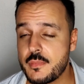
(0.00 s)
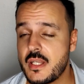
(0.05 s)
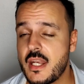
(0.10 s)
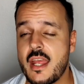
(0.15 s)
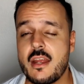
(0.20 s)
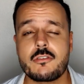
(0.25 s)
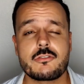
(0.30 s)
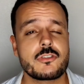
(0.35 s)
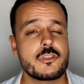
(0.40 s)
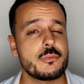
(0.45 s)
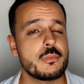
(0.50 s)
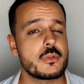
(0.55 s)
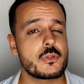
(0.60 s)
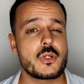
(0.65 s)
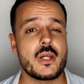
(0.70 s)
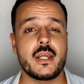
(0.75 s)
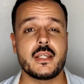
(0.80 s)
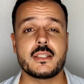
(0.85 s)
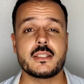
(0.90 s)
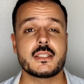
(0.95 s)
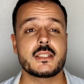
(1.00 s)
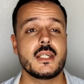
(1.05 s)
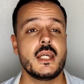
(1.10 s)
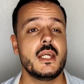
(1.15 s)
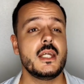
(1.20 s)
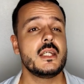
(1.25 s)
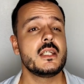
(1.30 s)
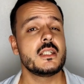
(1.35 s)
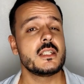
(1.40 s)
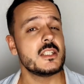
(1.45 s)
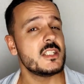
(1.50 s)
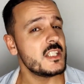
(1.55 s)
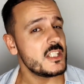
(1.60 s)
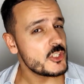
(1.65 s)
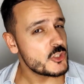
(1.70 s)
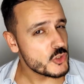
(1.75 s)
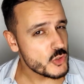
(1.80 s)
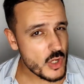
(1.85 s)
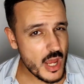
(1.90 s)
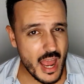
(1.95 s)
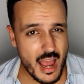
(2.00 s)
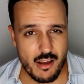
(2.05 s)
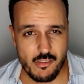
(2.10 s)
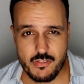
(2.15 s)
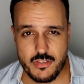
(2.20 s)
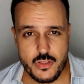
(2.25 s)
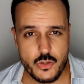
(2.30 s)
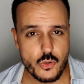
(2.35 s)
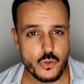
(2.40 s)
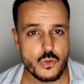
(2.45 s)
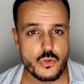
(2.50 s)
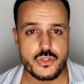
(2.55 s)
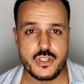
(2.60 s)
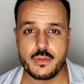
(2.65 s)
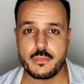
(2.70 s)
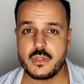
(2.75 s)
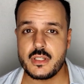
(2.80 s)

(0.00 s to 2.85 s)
I mean, every brand need to have those.